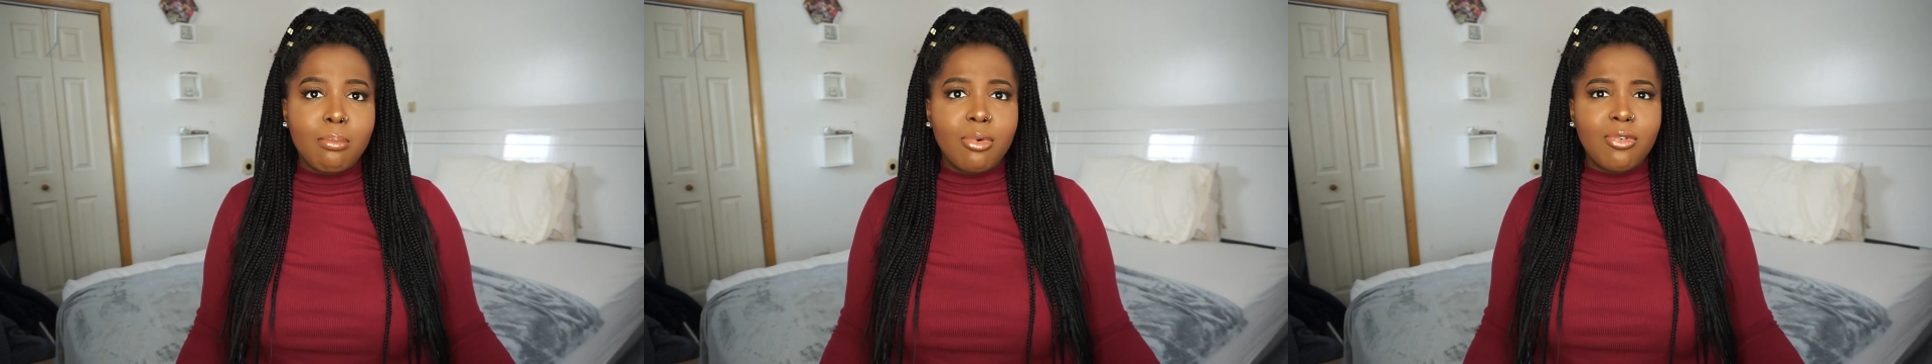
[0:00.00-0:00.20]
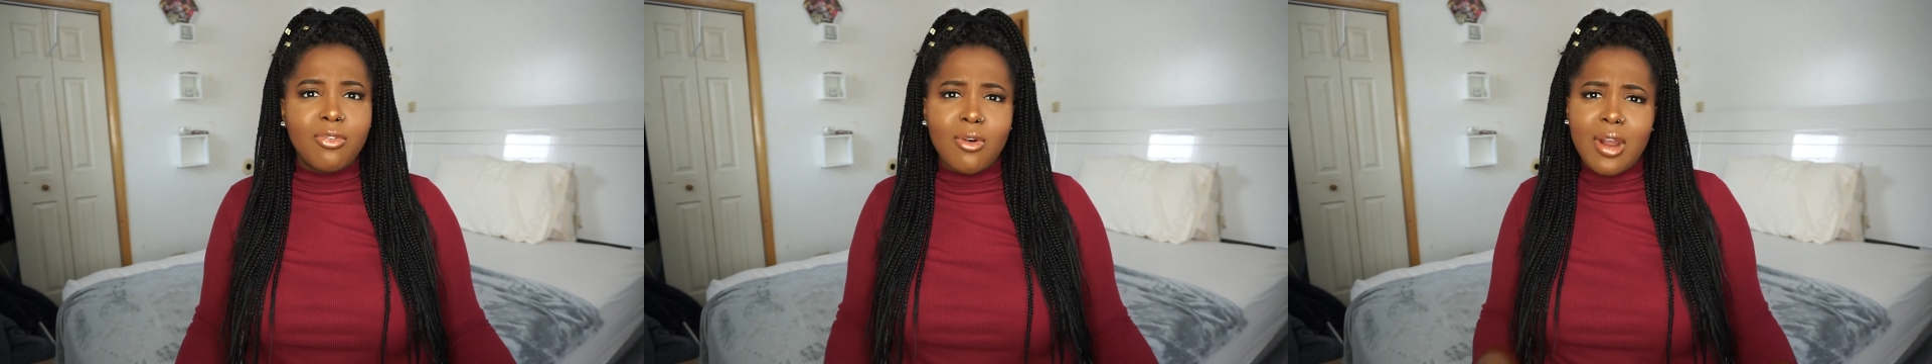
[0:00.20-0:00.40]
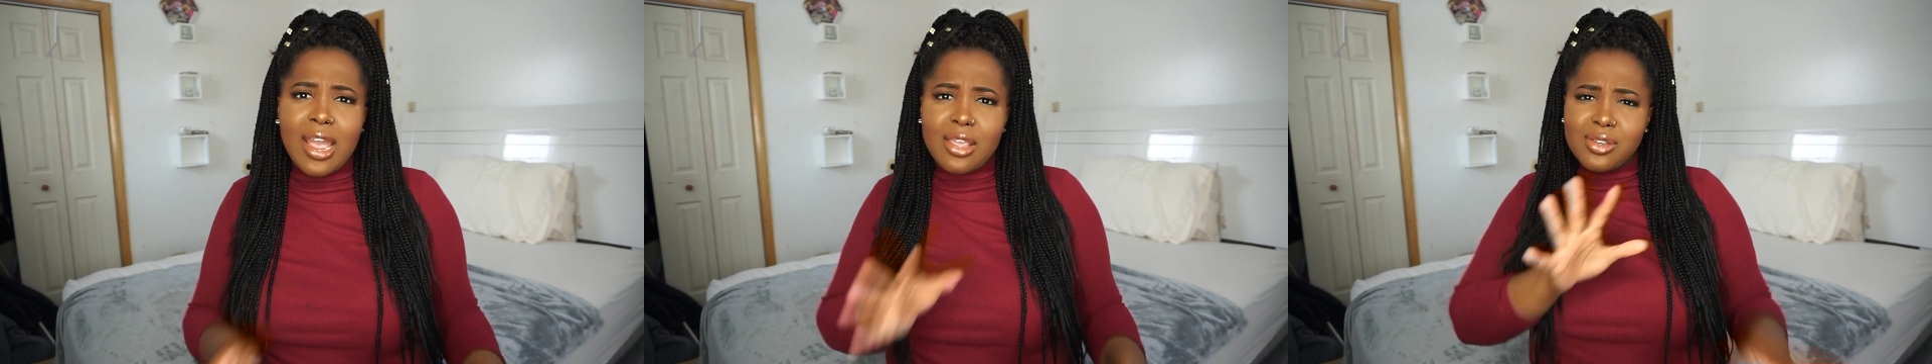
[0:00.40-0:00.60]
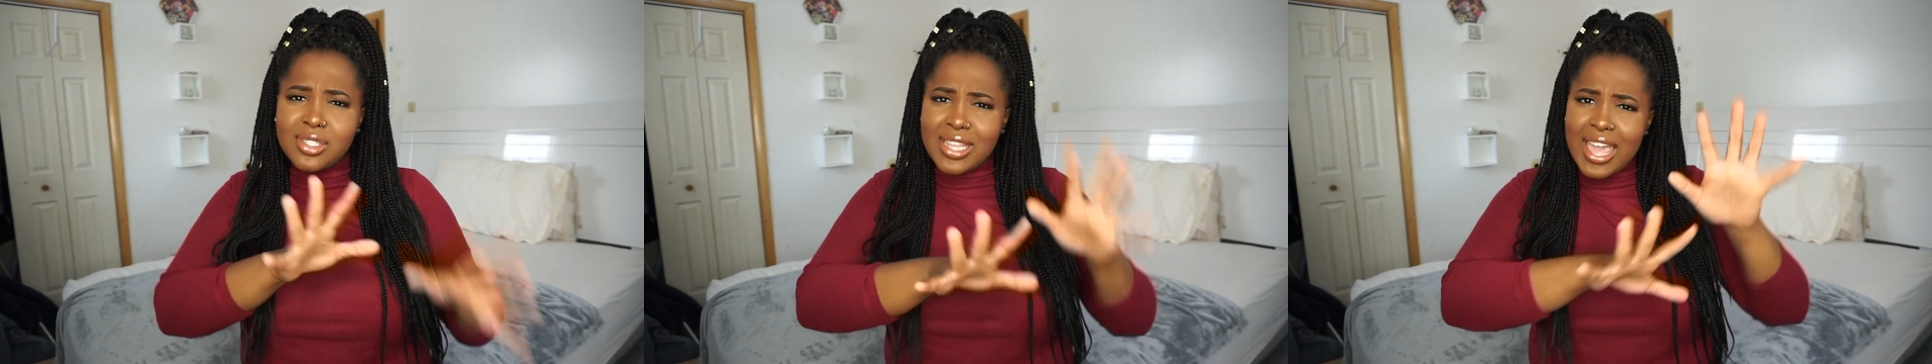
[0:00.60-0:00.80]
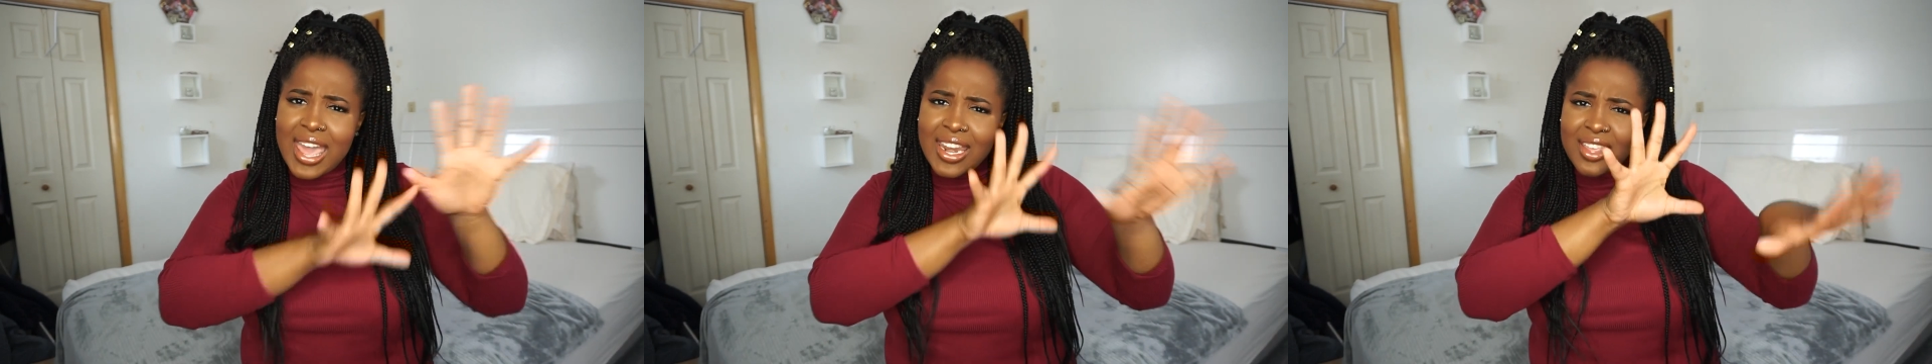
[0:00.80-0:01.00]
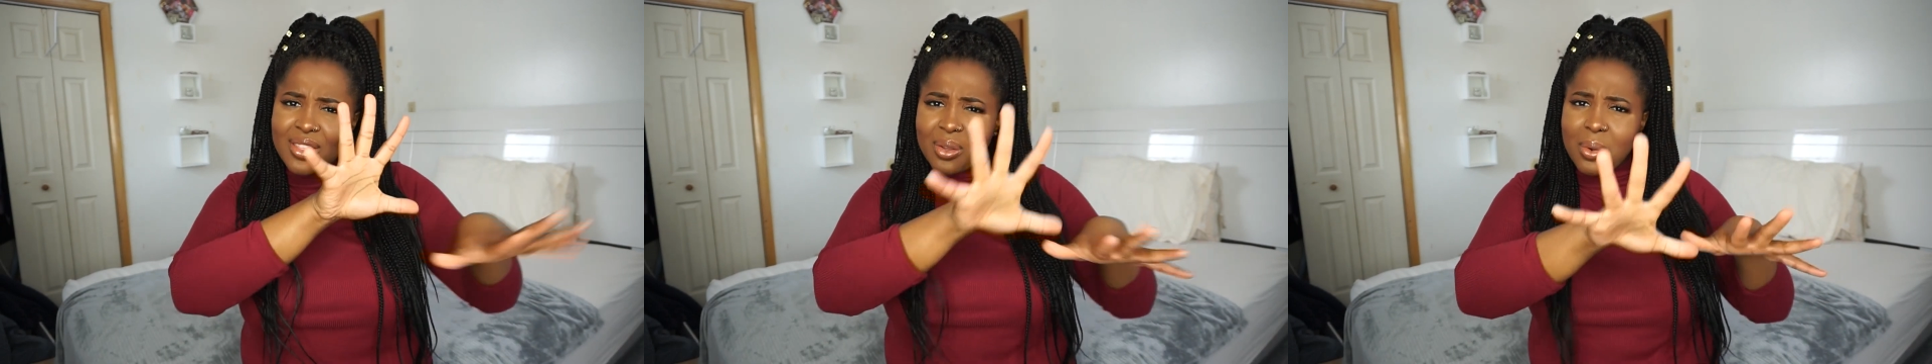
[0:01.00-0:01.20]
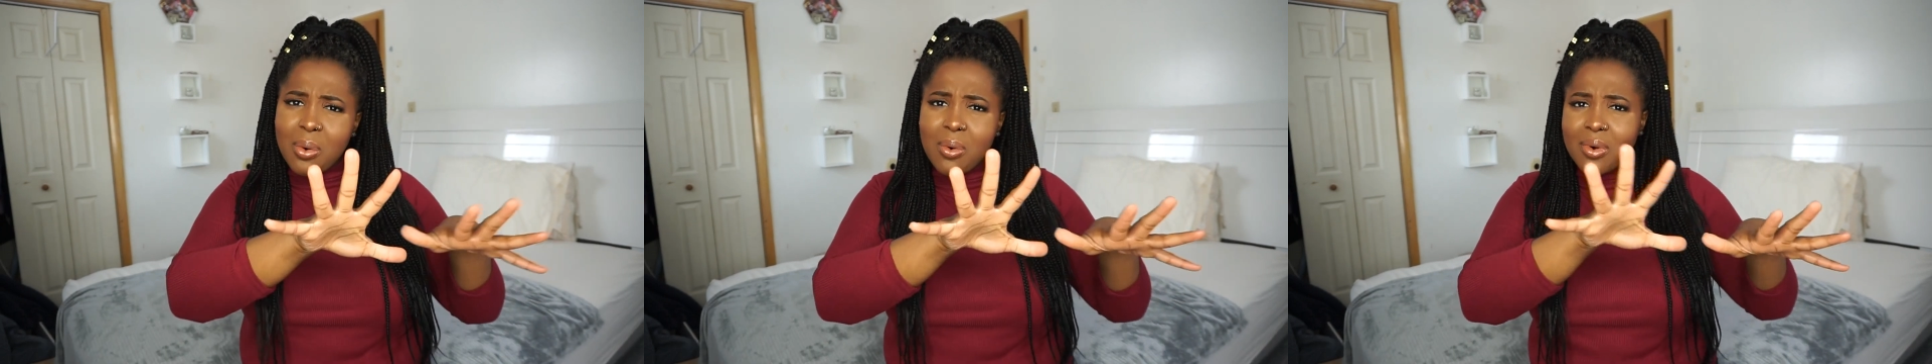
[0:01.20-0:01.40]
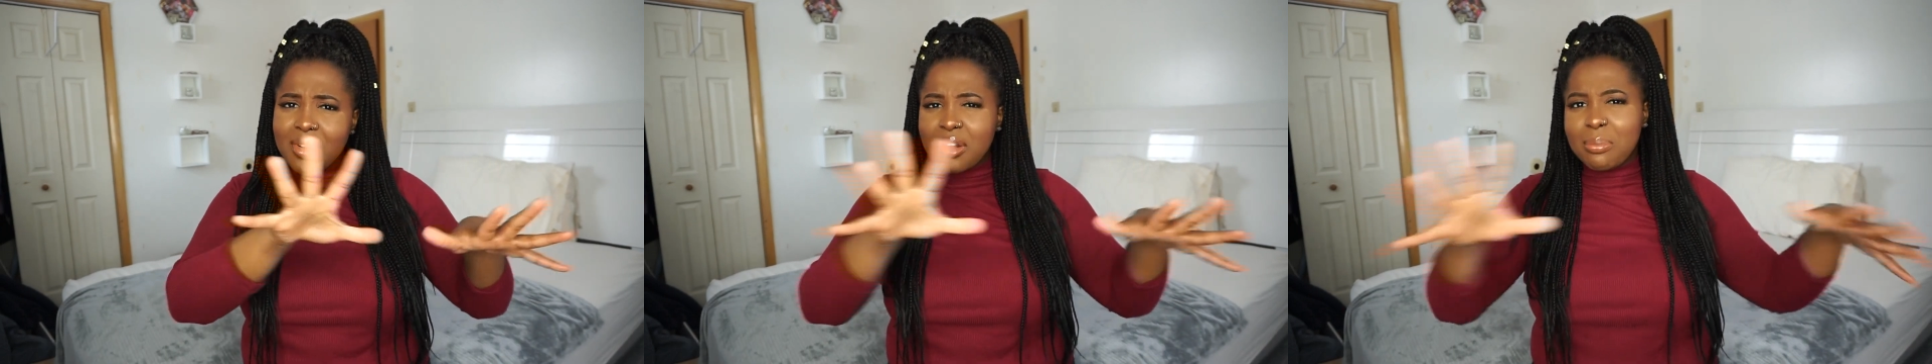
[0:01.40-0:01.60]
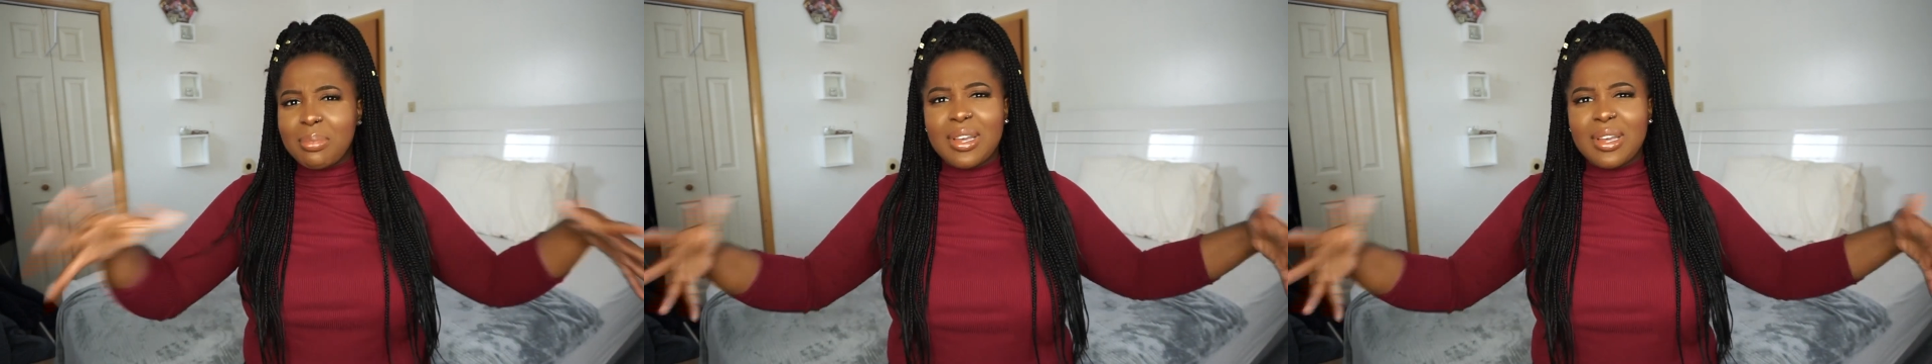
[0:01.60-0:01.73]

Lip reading: Before, I usually had it in the corner,